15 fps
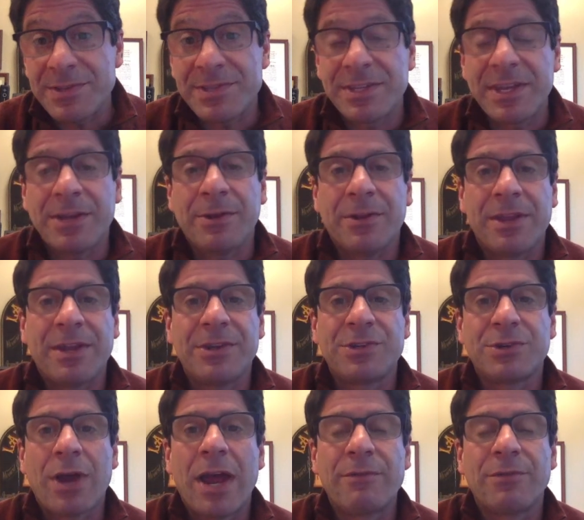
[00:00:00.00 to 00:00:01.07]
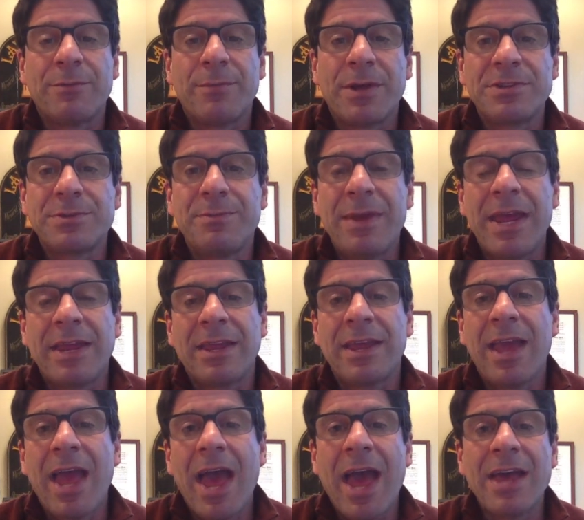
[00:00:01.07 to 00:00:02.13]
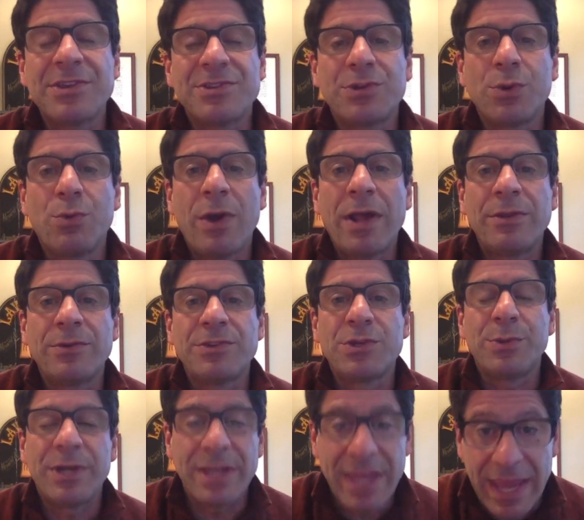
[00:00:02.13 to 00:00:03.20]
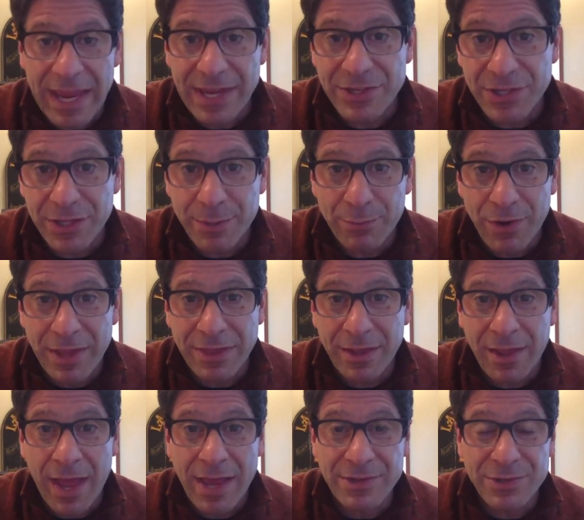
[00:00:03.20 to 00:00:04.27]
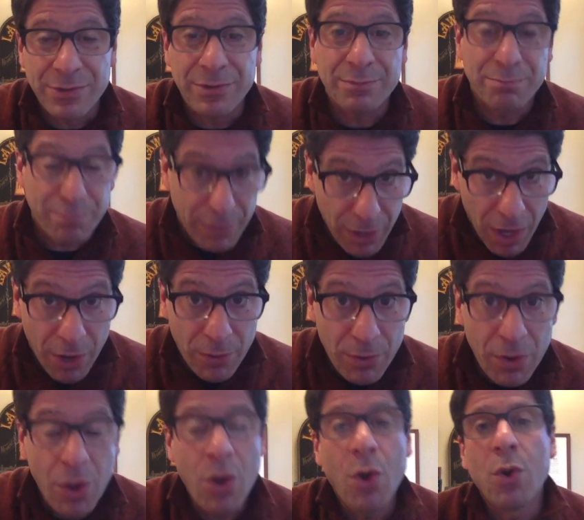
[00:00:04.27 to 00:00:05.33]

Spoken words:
still that a driver must make as to whether to engage in the breathalyzer and blow